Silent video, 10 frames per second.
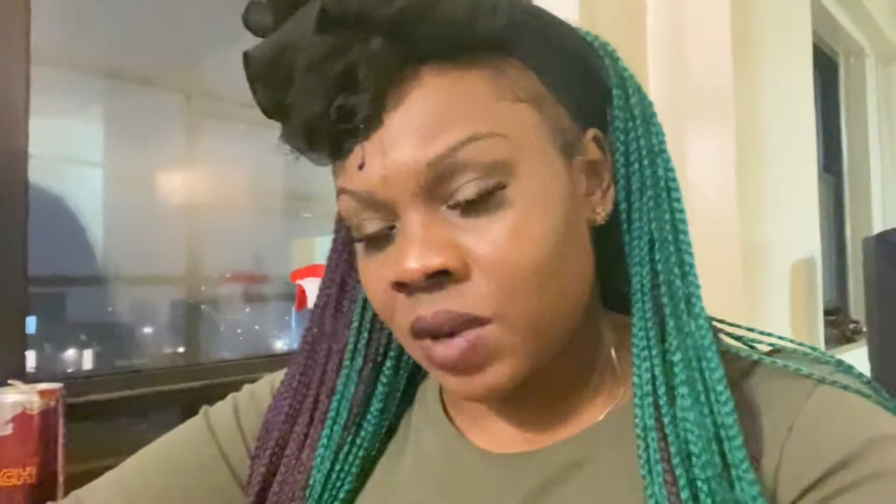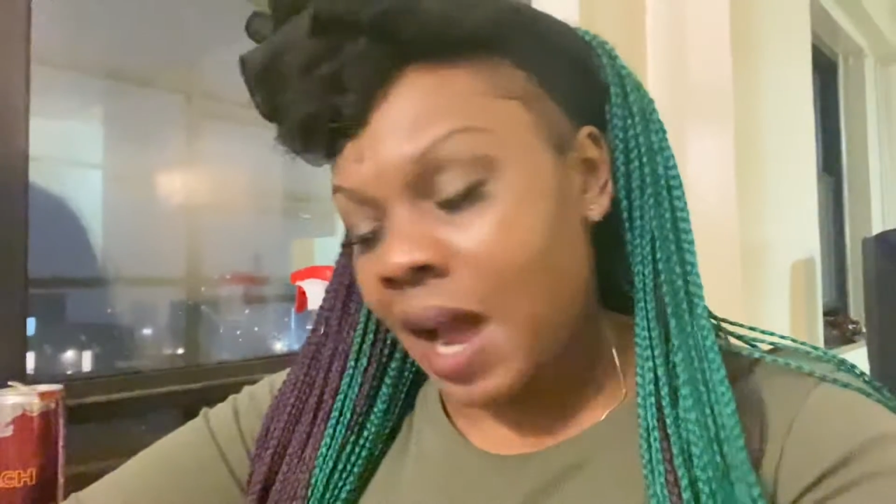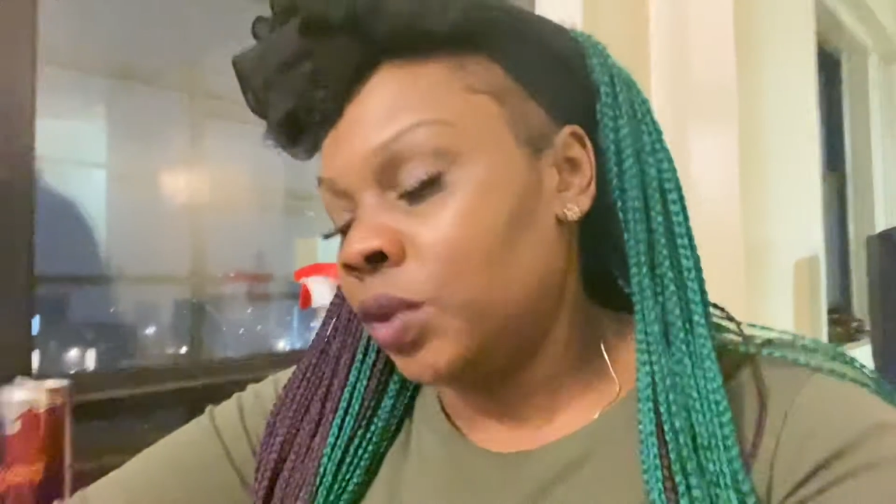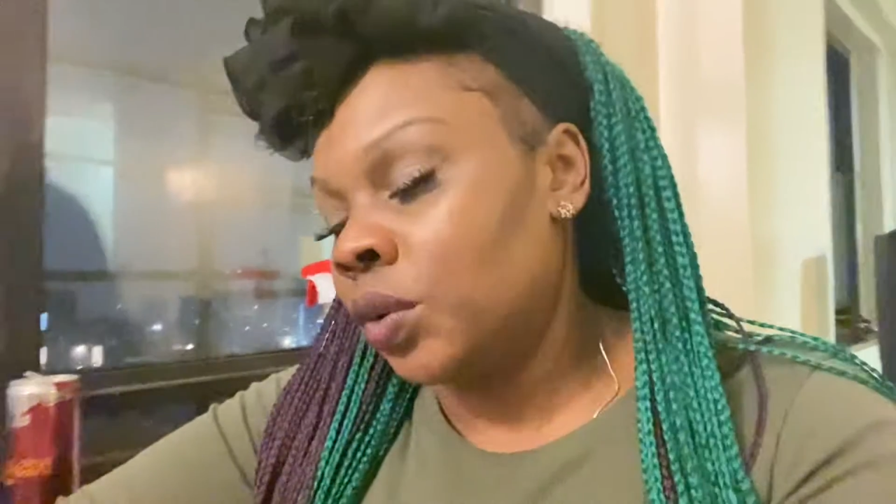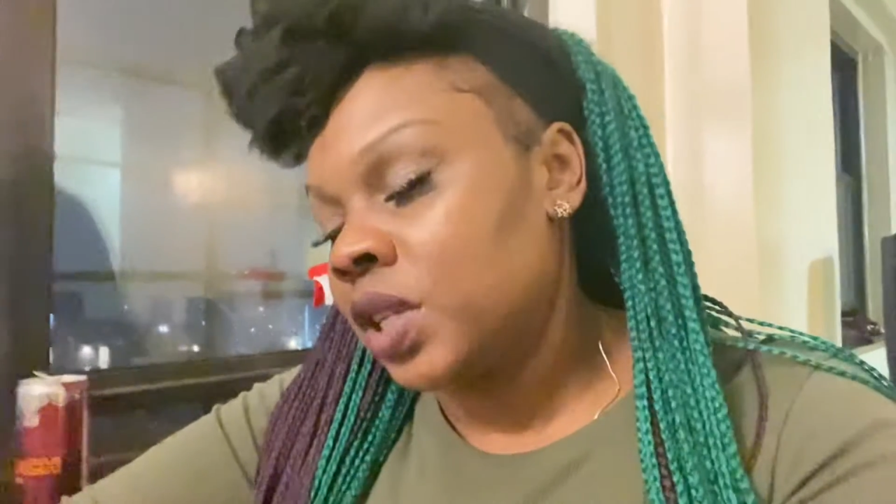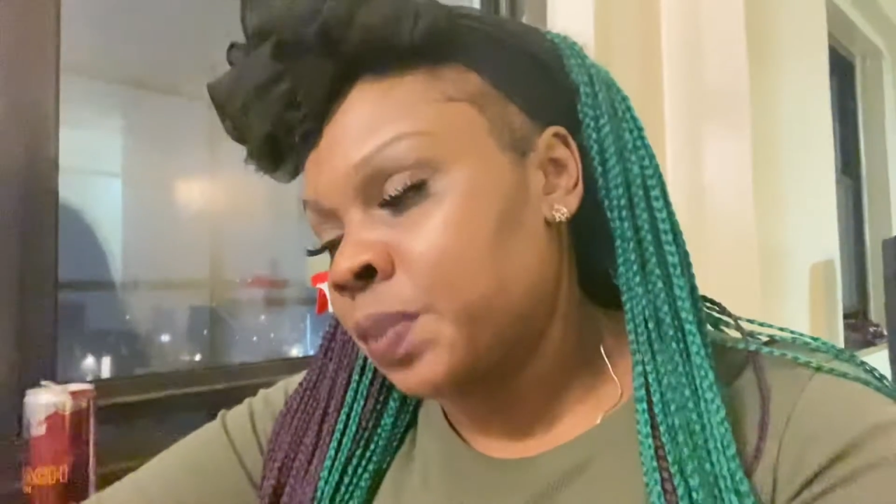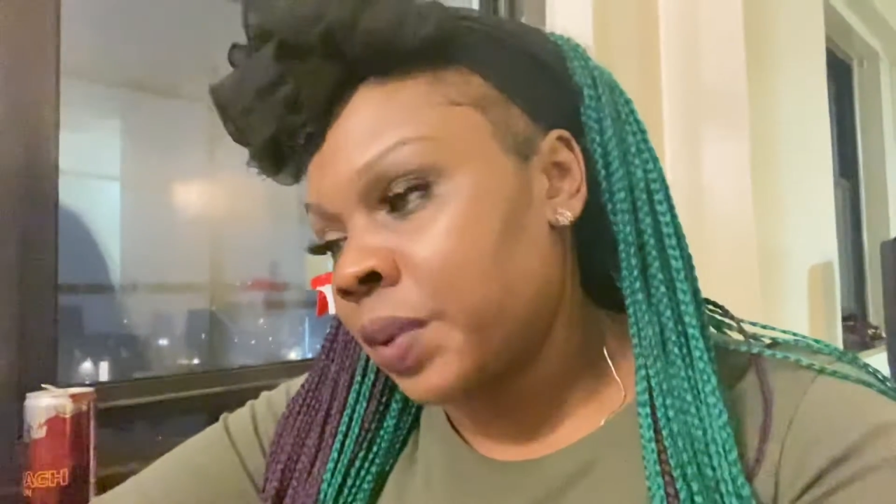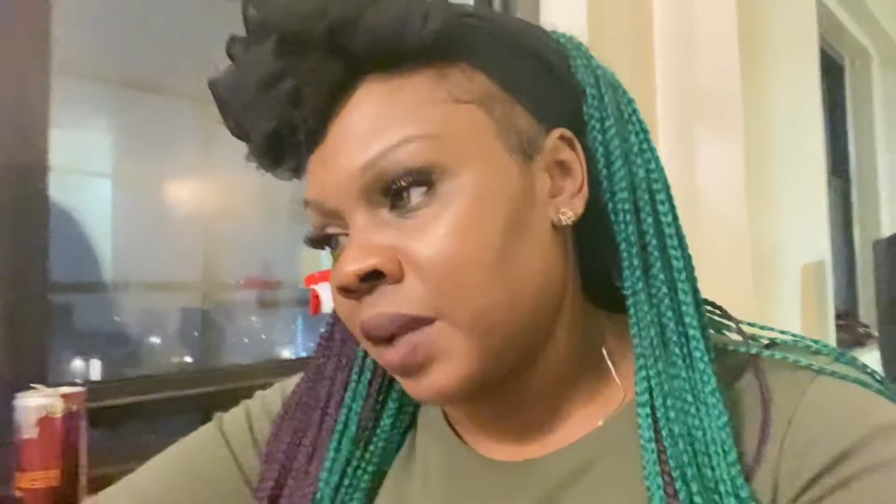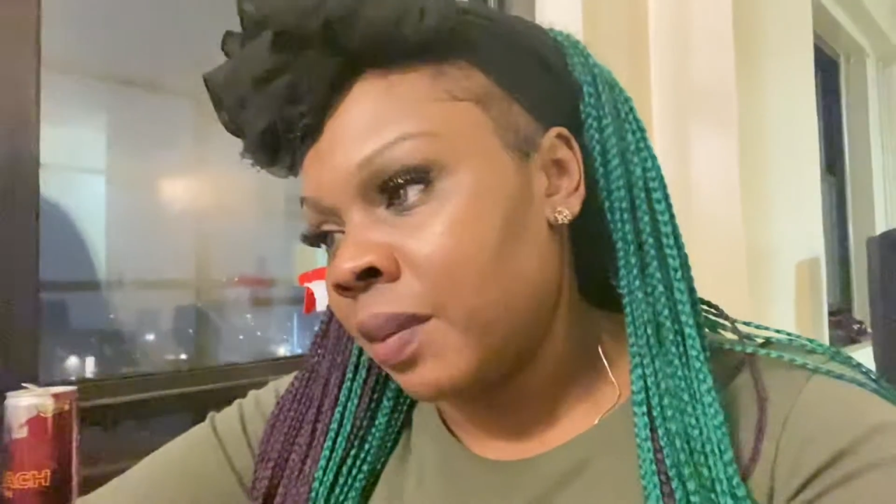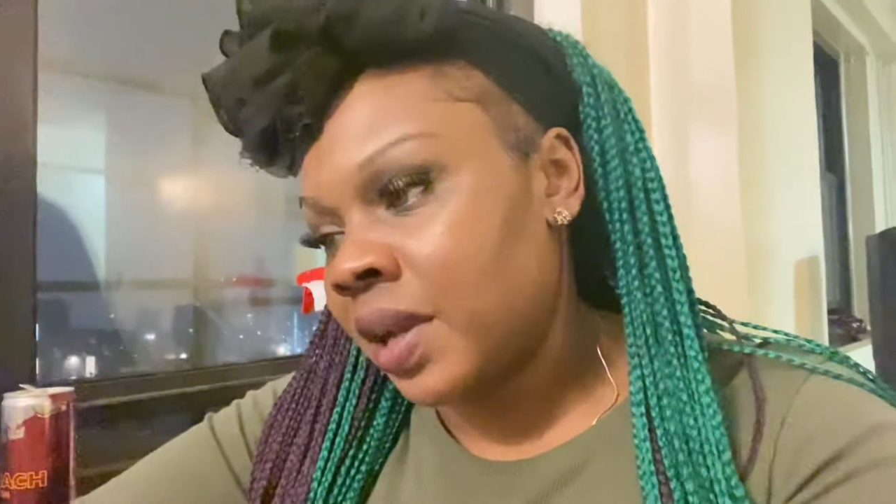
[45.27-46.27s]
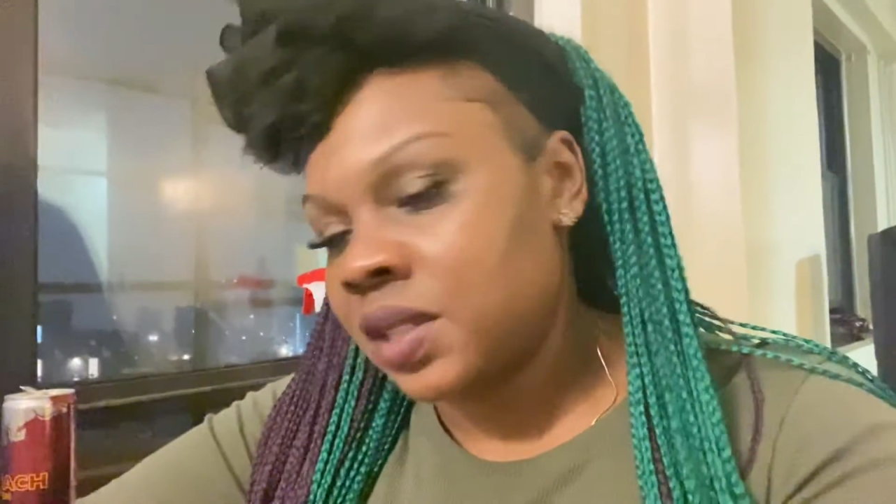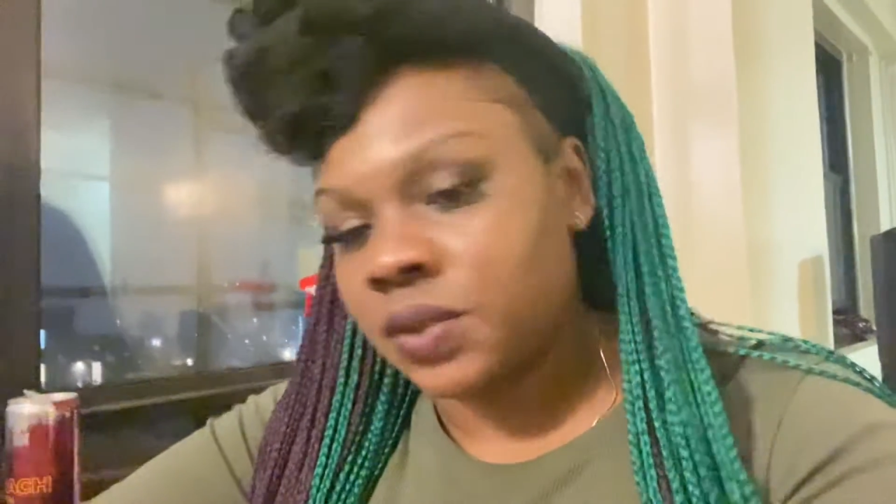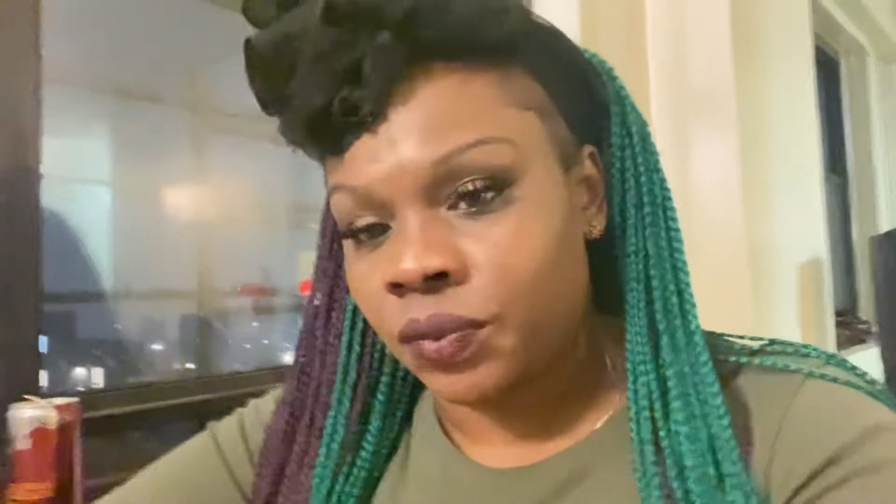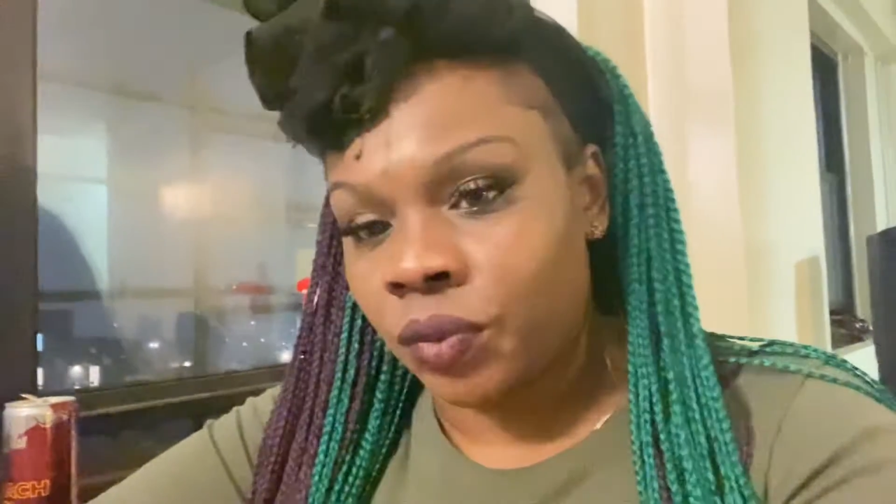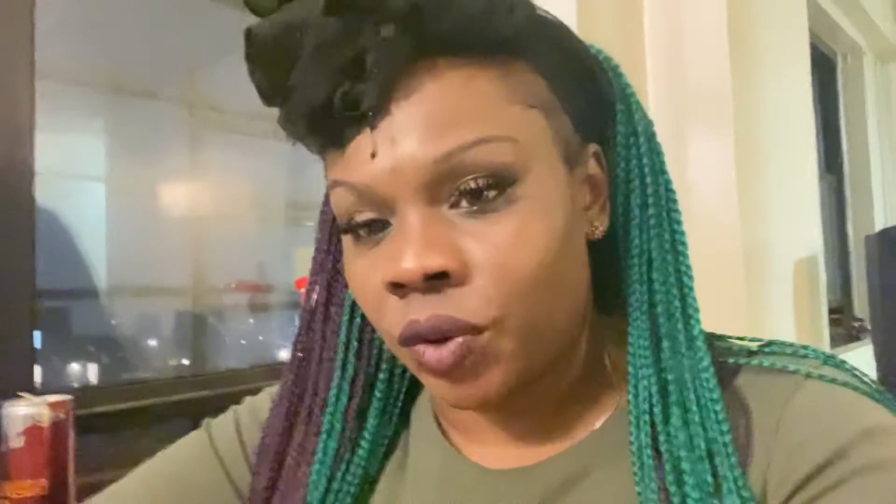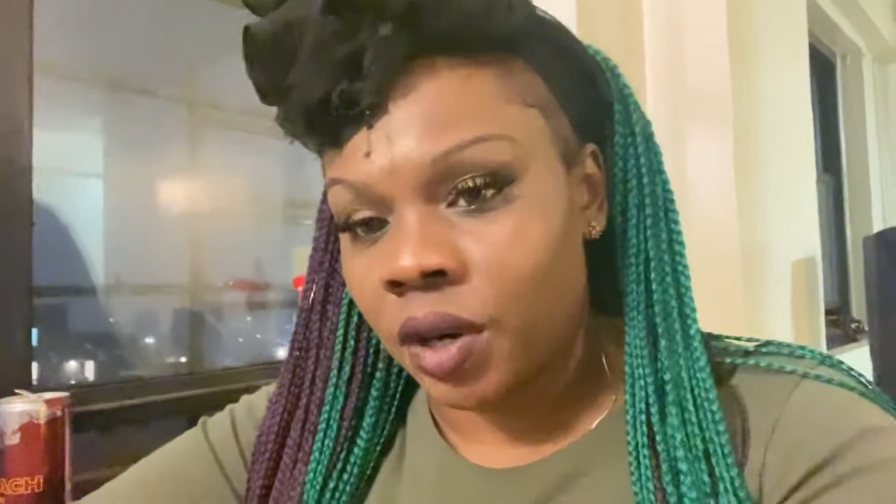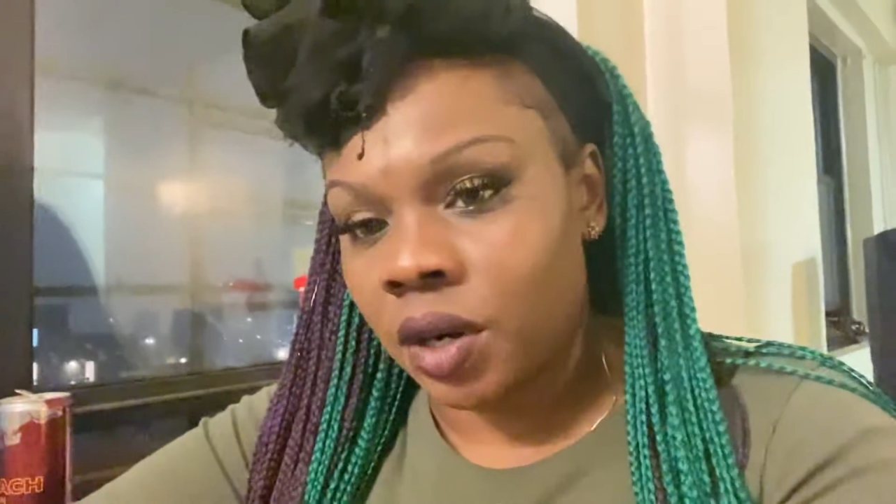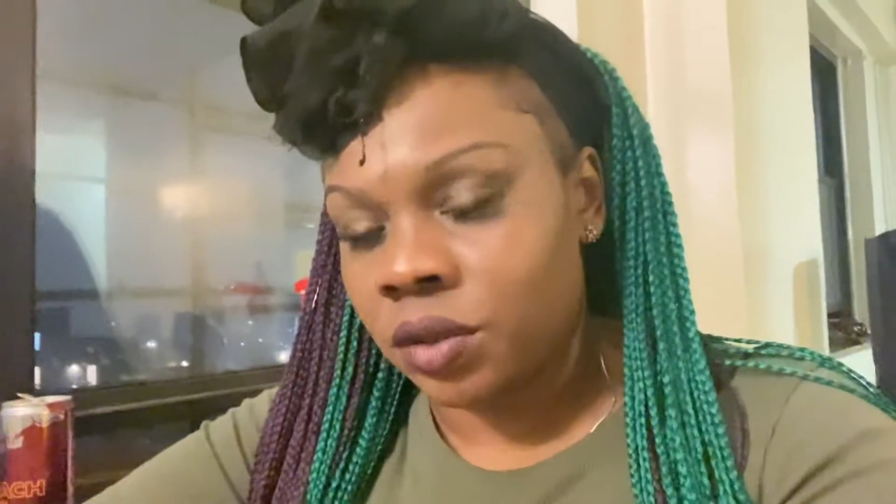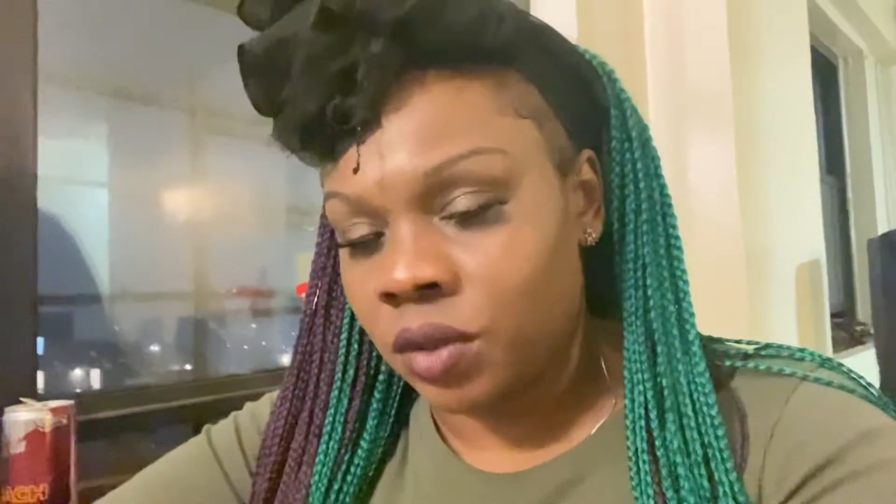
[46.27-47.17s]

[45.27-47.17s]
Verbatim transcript: What I'm doing is pretty much for,